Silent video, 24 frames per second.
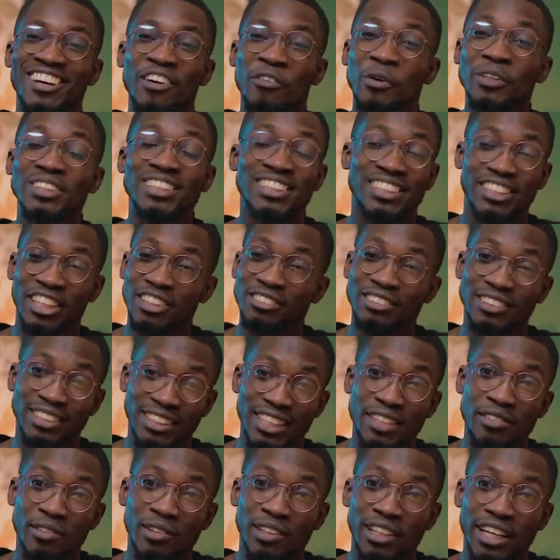which is here to
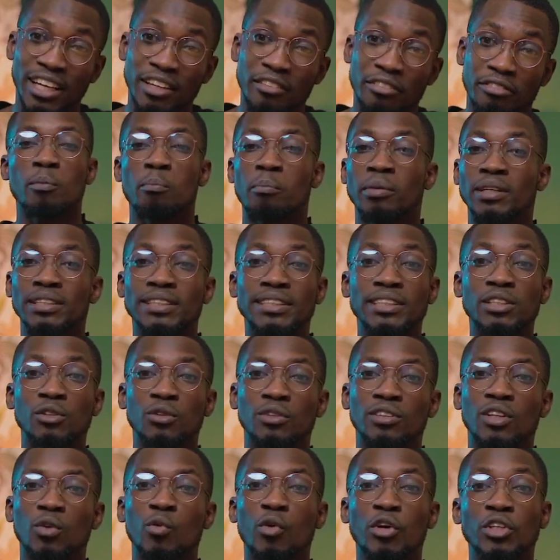save your life. But
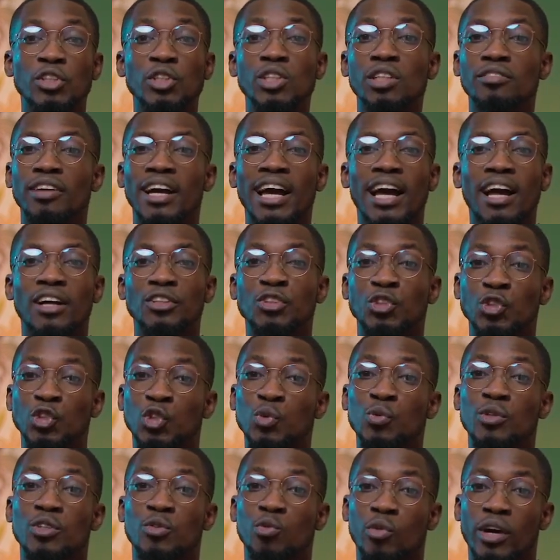still, the question of how to
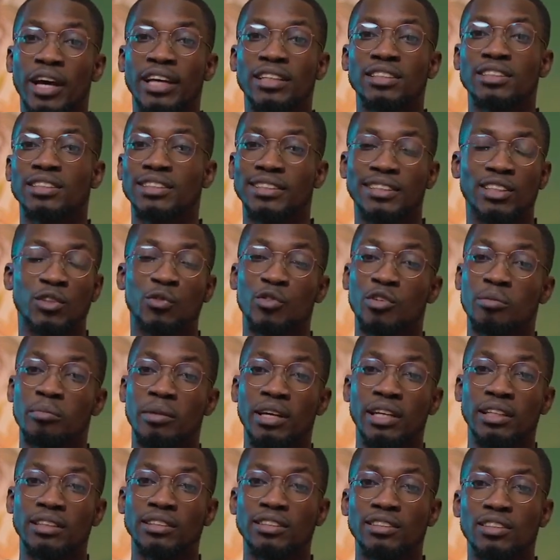do it right still
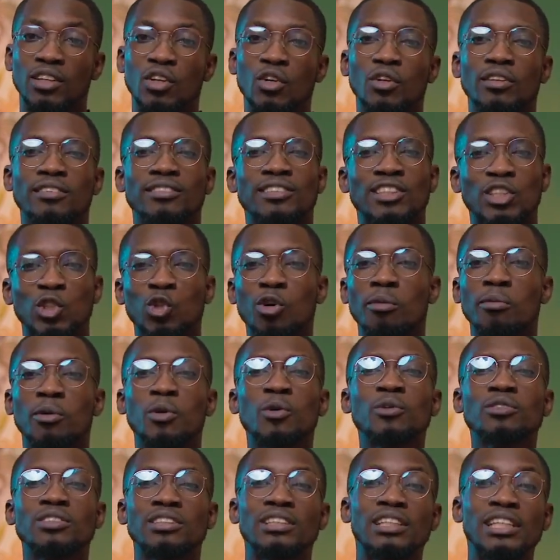remains. So I'm
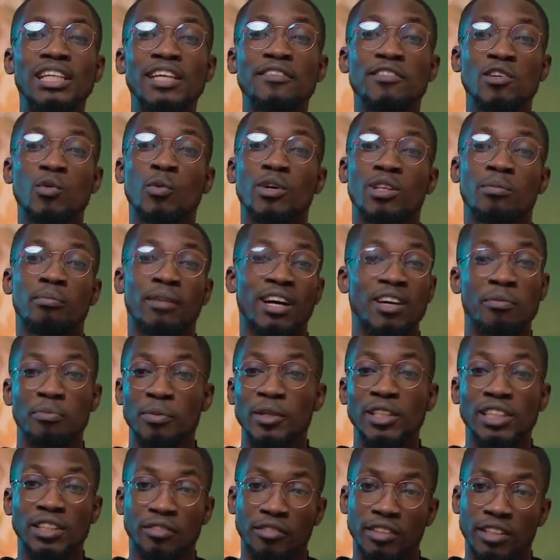going to leave you with my
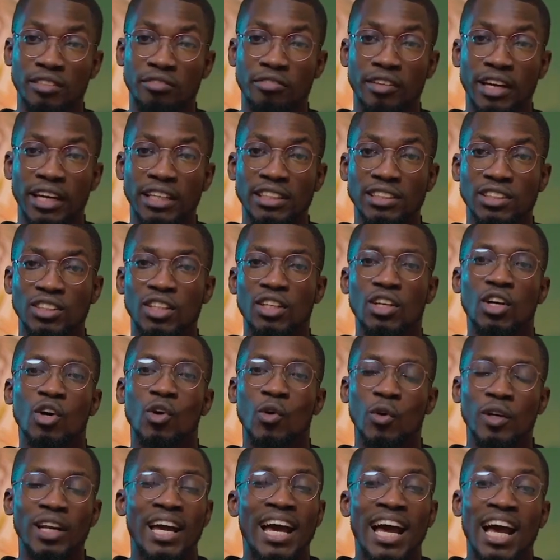piece of advice
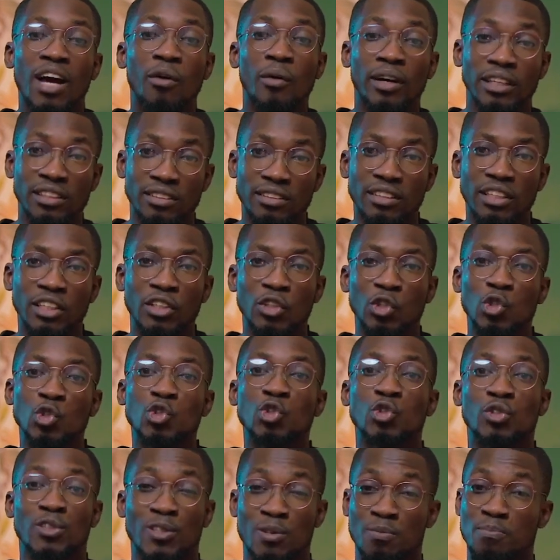on how I think you
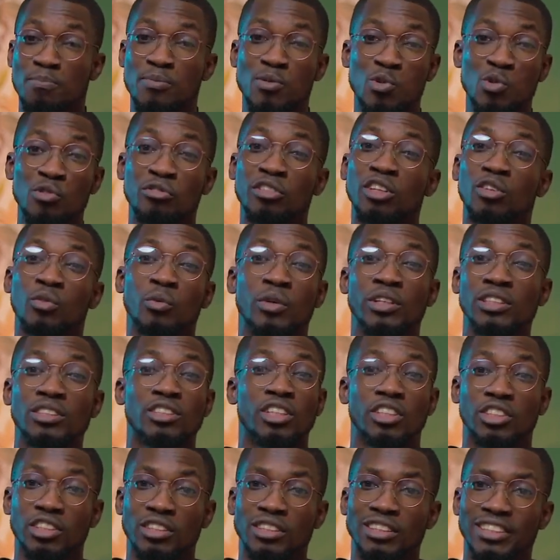should improve your
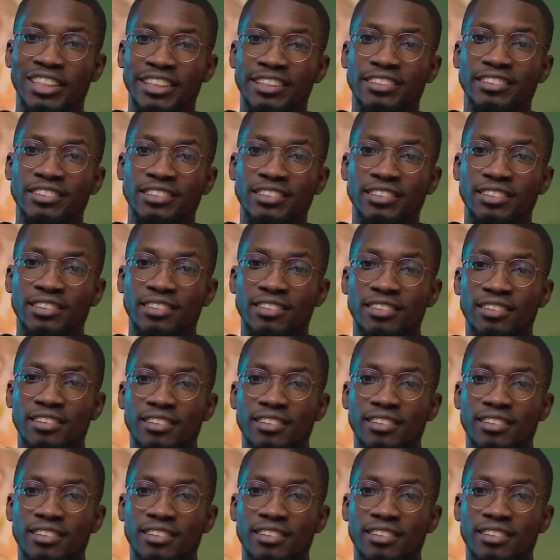retouching skills.